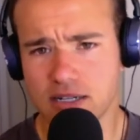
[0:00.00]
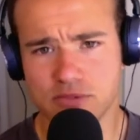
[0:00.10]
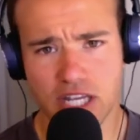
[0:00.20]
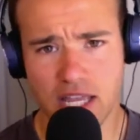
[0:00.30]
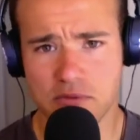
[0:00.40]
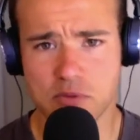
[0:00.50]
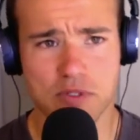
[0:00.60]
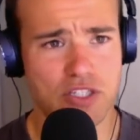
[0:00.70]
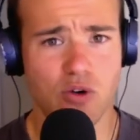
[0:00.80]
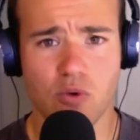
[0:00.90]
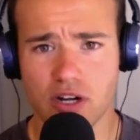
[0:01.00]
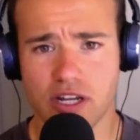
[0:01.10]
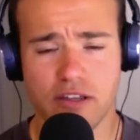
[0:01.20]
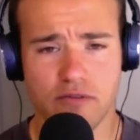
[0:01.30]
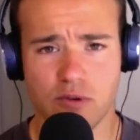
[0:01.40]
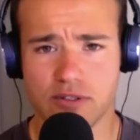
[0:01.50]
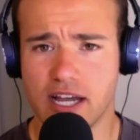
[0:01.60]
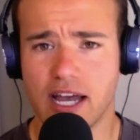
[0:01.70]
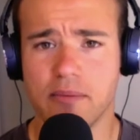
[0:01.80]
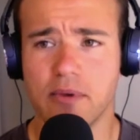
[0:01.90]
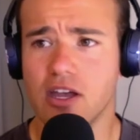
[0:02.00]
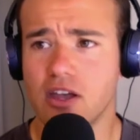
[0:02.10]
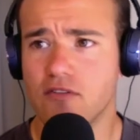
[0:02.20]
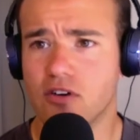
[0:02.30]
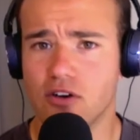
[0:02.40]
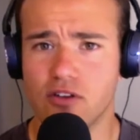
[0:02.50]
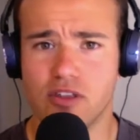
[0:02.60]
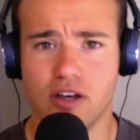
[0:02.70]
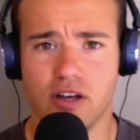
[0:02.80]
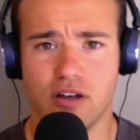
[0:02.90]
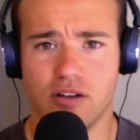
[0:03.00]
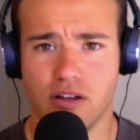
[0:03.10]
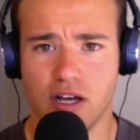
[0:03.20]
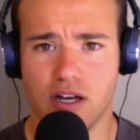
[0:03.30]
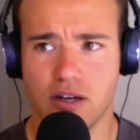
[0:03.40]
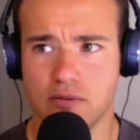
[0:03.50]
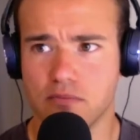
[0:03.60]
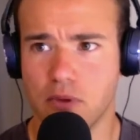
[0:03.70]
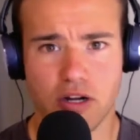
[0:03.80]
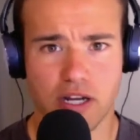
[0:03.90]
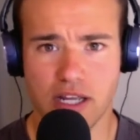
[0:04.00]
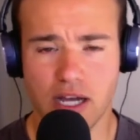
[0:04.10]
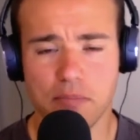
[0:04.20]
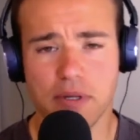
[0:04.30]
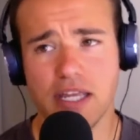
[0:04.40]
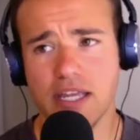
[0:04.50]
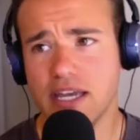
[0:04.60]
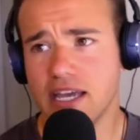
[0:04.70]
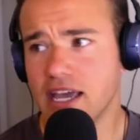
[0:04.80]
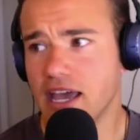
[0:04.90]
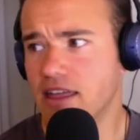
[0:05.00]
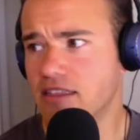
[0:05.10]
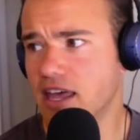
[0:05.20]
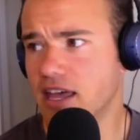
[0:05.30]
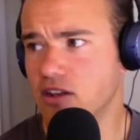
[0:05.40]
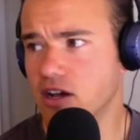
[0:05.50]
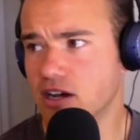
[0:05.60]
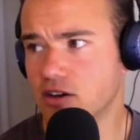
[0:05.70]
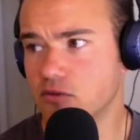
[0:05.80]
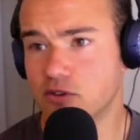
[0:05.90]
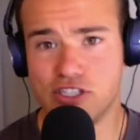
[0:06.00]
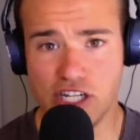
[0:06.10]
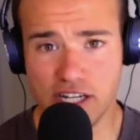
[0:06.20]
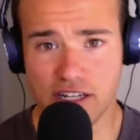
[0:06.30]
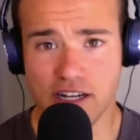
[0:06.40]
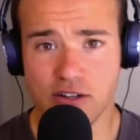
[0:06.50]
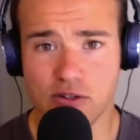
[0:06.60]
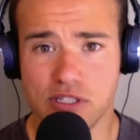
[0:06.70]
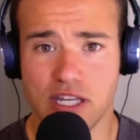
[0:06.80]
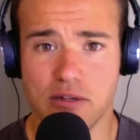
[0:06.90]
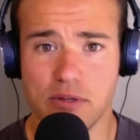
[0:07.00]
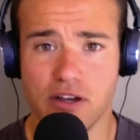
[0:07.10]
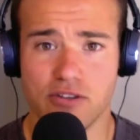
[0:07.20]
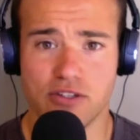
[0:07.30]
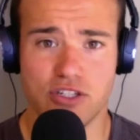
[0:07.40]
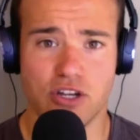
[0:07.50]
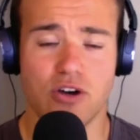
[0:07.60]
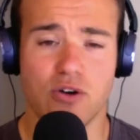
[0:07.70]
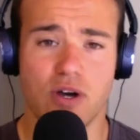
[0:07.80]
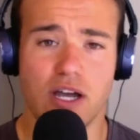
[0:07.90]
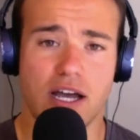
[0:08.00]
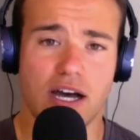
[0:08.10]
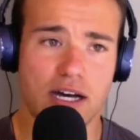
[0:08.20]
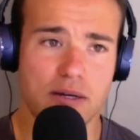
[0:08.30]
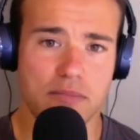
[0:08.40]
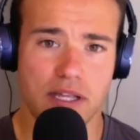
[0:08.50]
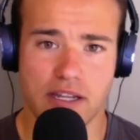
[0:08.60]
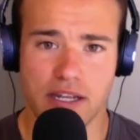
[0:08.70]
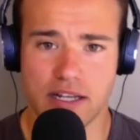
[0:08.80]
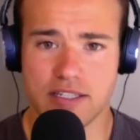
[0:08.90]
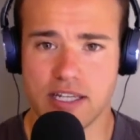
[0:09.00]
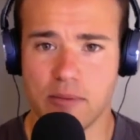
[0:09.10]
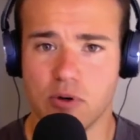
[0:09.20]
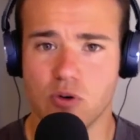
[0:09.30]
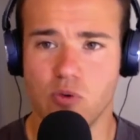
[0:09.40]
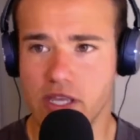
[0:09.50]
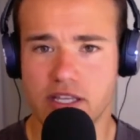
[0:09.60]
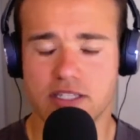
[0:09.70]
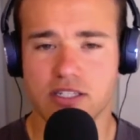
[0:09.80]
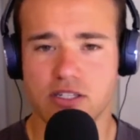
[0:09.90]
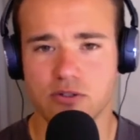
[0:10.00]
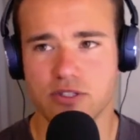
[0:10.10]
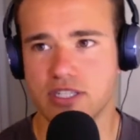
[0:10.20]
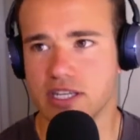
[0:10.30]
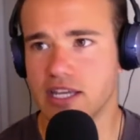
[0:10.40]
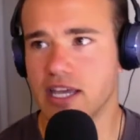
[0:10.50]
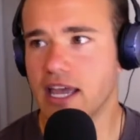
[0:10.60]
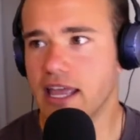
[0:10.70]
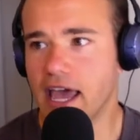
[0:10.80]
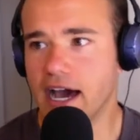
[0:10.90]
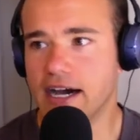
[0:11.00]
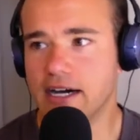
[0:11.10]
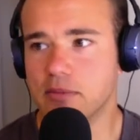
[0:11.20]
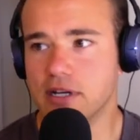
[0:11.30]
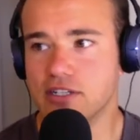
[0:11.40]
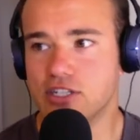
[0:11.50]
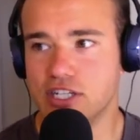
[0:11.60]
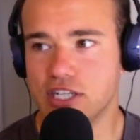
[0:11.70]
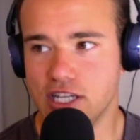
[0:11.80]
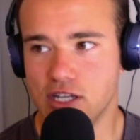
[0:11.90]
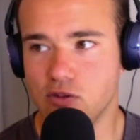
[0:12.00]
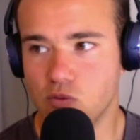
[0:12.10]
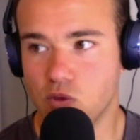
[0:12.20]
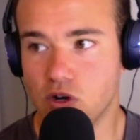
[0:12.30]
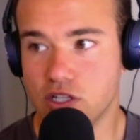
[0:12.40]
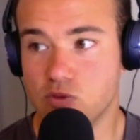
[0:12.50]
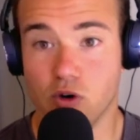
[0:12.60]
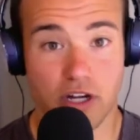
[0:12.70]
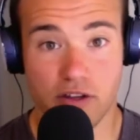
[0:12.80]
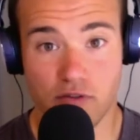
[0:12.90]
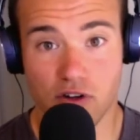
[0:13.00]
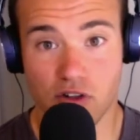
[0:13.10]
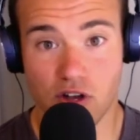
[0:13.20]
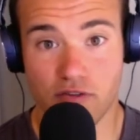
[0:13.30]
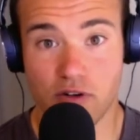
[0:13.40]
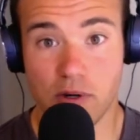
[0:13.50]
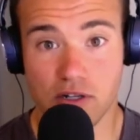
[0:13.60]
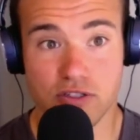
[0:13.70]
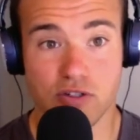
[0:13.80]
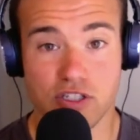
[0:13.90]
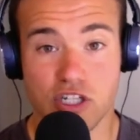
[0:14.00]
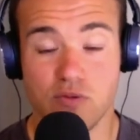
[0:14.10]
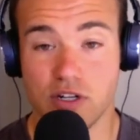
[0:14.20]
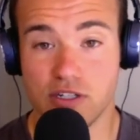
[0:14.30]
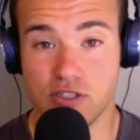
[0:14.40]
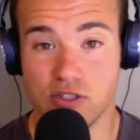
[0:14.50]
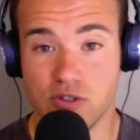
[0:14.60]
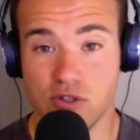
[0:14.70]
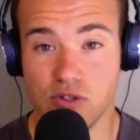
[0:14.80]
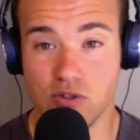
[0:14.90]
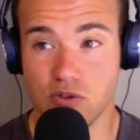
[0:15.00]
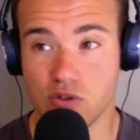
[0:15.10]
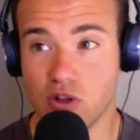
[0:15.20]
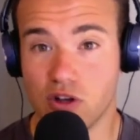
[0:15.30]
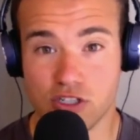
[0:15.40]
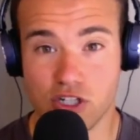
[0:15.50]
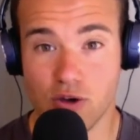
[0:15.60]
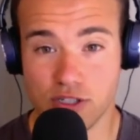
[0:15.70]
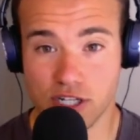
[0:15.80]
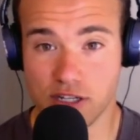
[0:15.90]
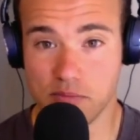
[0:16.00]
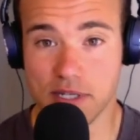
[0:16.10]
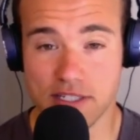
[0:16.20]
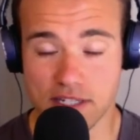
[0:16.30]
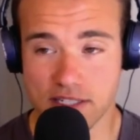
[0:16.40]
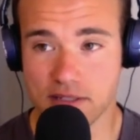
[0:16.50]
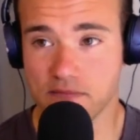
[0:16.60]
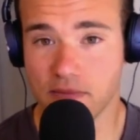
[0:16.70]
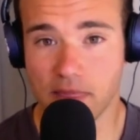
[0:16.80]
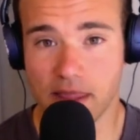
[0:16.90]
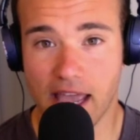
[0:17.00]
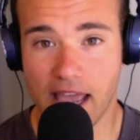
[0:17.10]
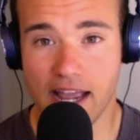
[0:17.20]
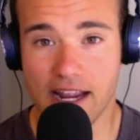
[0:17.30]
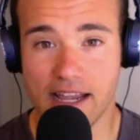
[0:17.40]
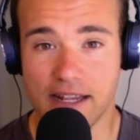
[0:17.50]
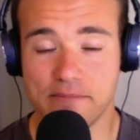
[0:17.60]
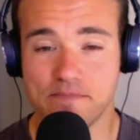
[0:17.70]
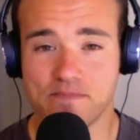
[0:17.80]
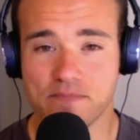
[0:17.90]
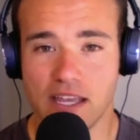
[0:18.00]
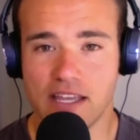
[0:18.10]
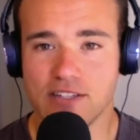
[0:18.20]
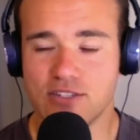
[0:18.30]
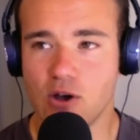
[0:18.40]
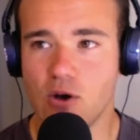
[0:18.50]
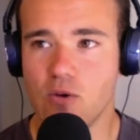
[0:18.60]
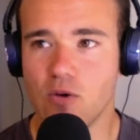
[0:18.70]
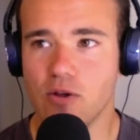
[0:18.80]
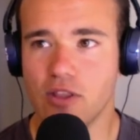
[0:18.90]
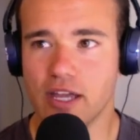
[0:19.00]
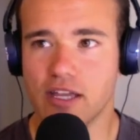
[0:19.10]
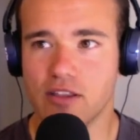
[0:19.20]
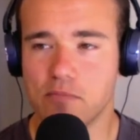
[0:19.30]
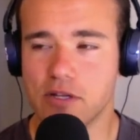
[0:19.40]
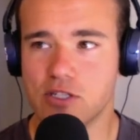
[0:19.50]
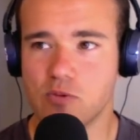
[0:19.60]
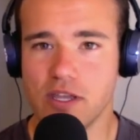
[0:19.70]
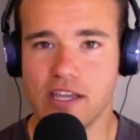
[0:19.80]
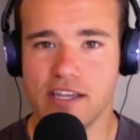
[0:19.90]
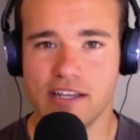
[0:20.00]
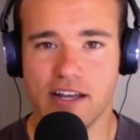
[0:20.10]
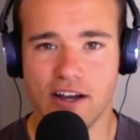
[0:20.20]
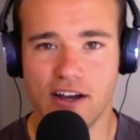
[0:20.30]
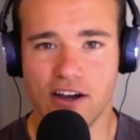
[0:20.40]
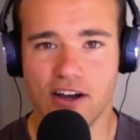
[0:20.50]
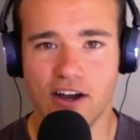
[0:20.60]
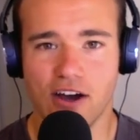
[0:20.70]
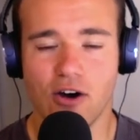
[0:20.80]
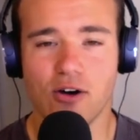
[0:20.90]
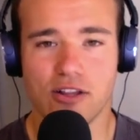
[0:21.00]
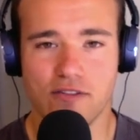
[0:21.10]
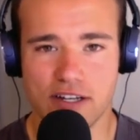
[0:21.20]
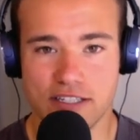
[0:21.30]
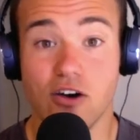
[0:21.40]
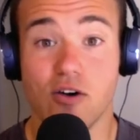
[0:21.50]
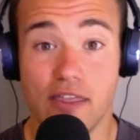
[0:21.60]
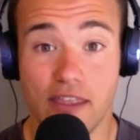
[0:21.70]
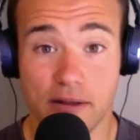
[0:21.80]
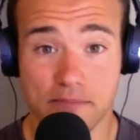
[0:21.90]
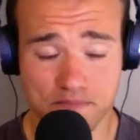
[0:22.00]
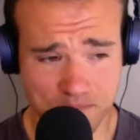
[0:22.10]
James was still working full time for the marketing company. And then Regina, going to be on the show in the next couple of weeks, you'll see. She was working for a law firm also, and she wanted to launch coaching business. And so, like, between all of us, oh, and then